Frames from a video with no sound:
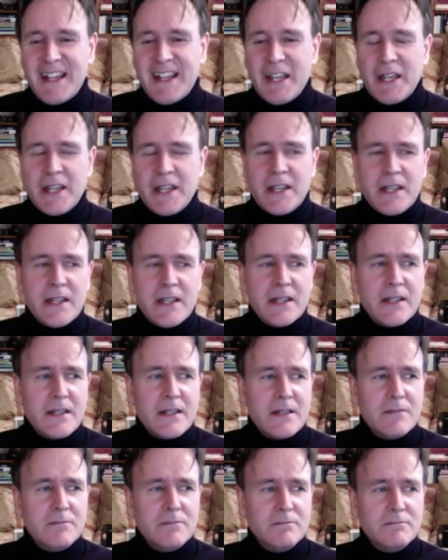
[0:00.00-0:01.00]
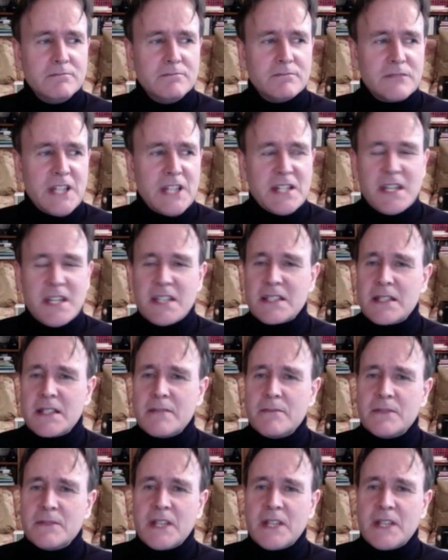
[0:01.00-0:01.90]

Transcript: The system,